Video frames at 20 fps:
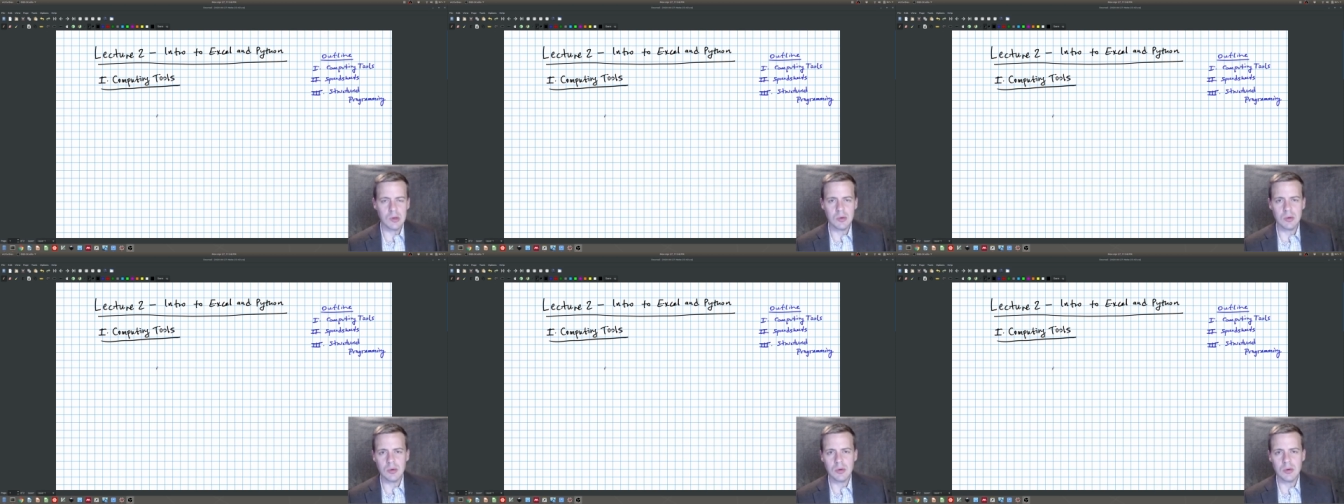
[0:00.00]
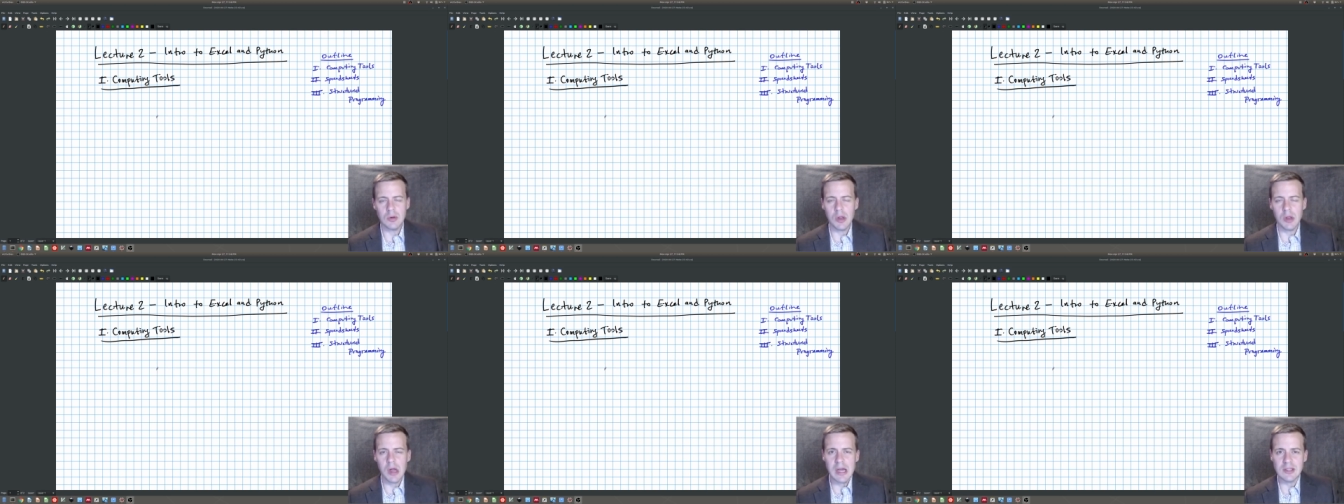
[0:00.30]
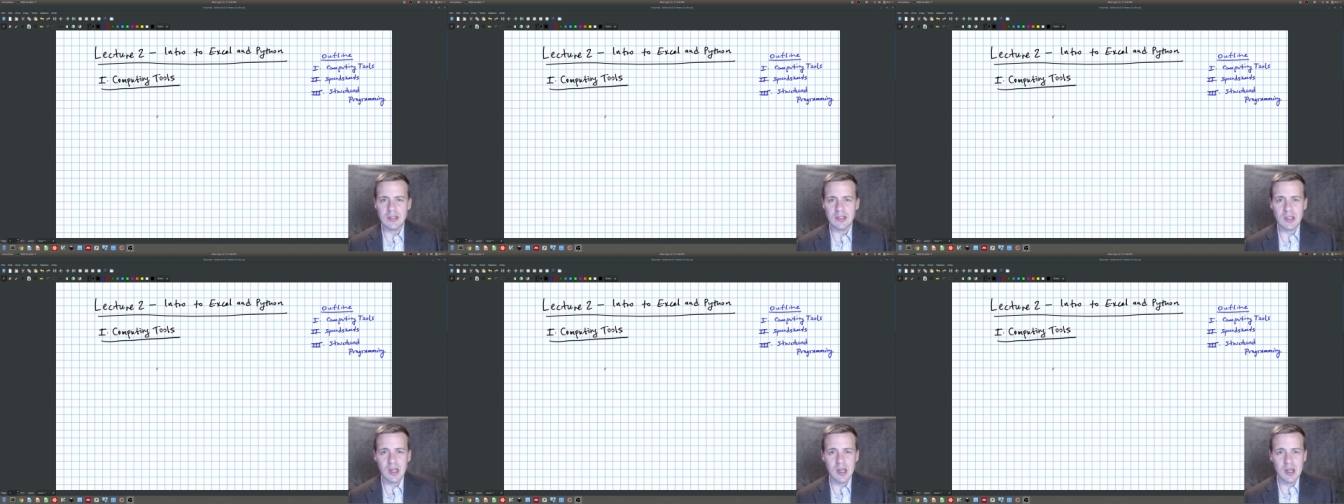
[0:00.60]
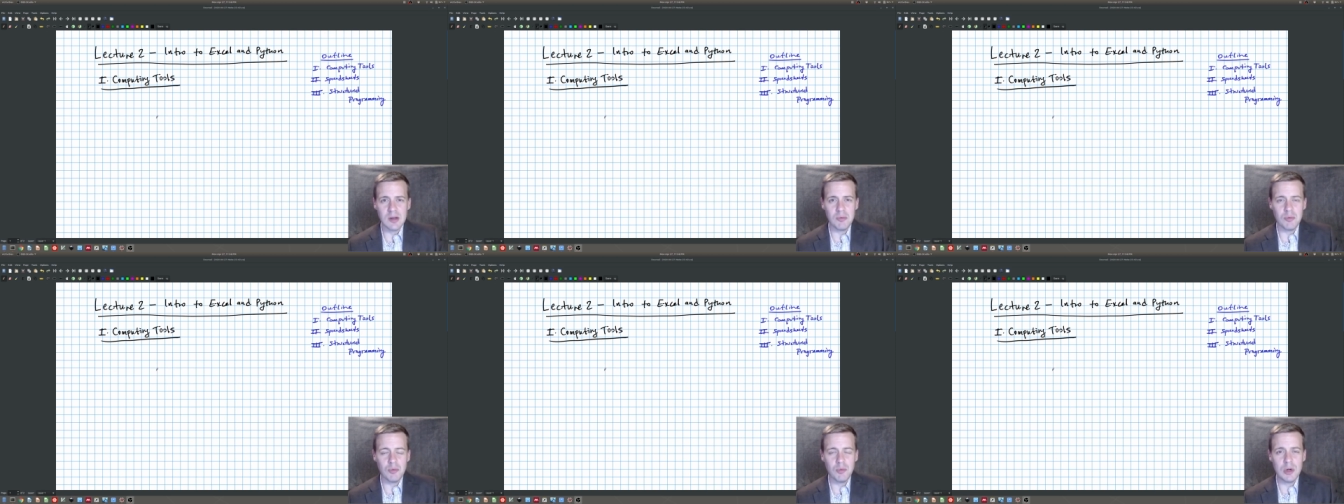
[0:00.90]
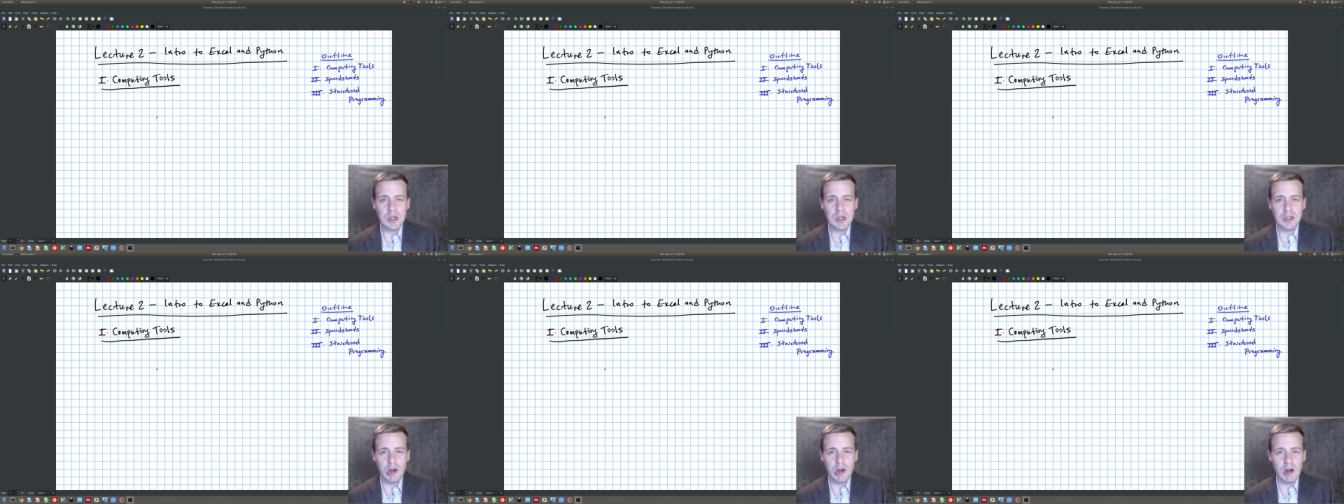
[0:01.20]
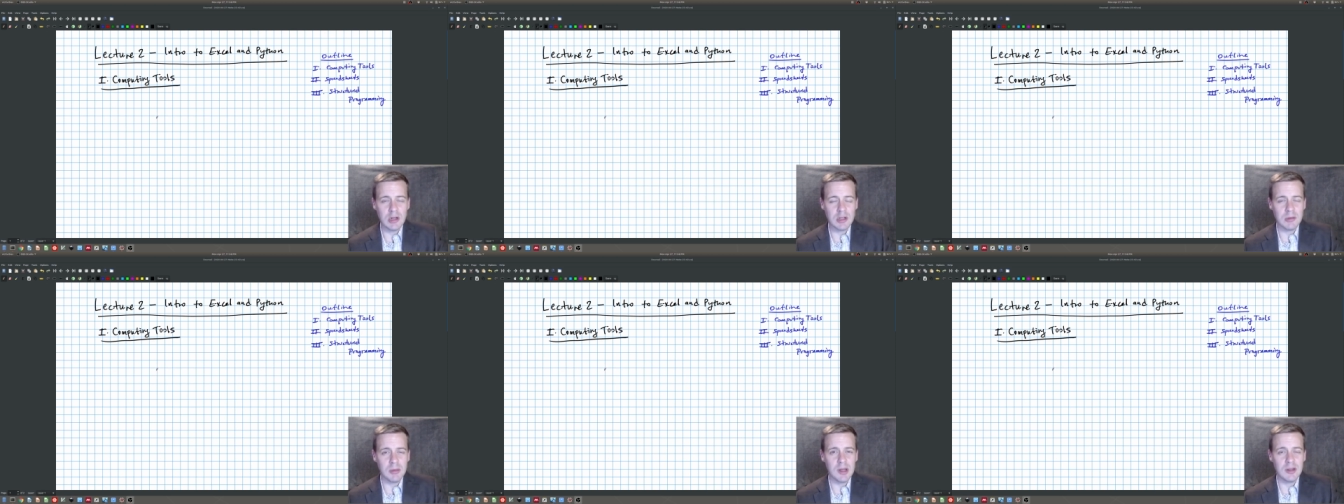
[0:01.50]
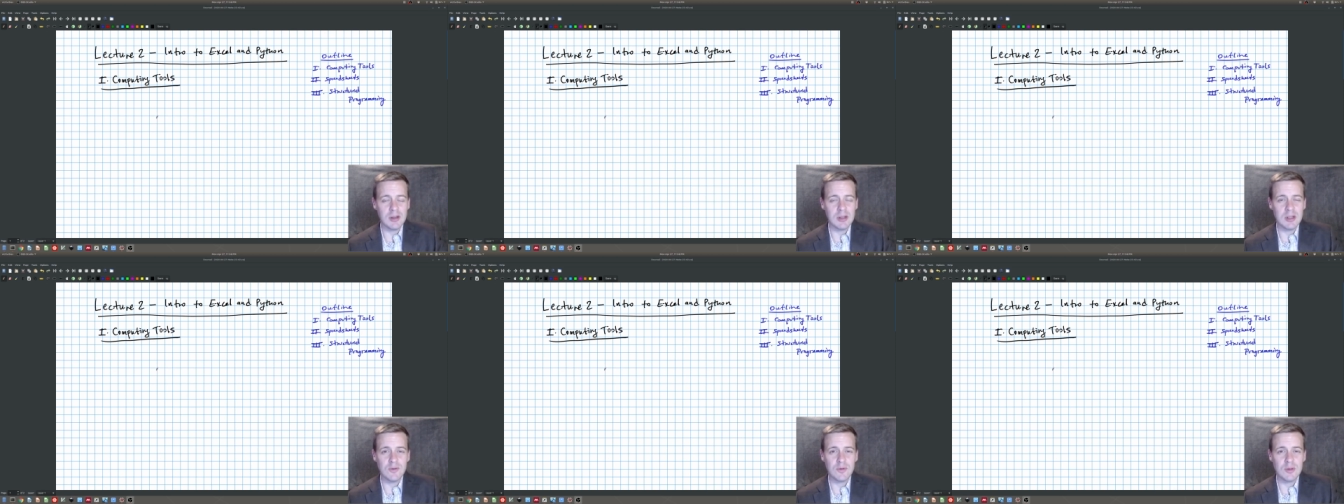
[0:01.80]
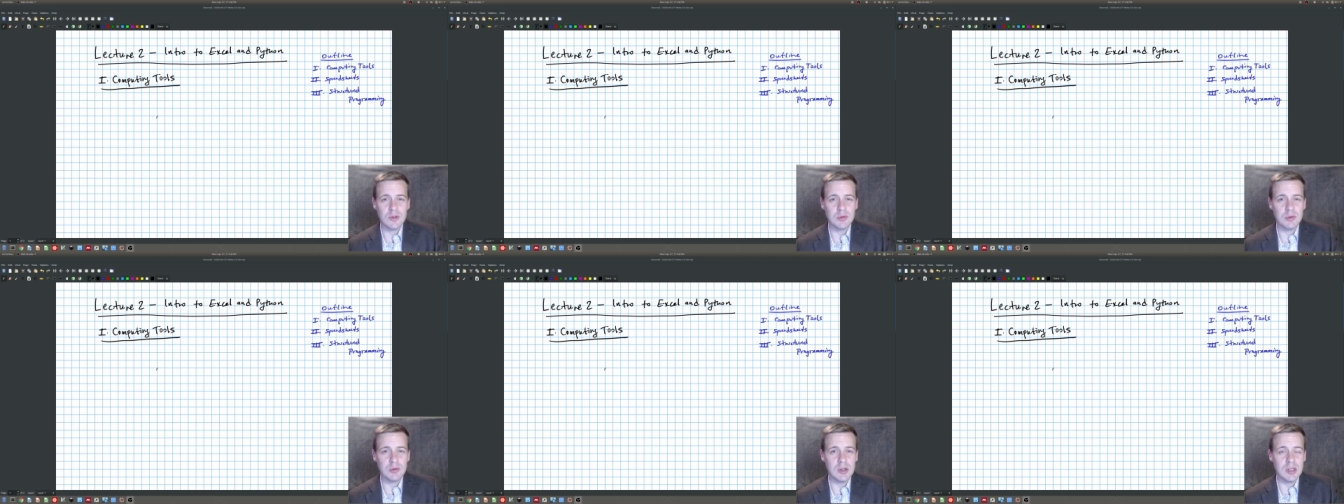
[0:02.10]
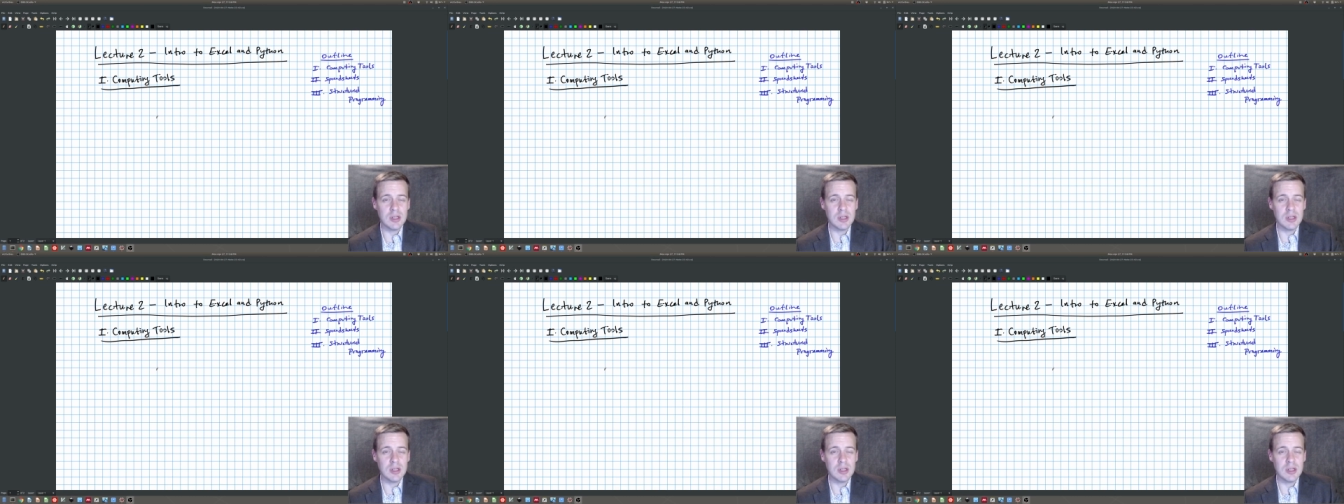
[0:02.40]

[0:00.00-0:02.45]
Last time we talked about the difference between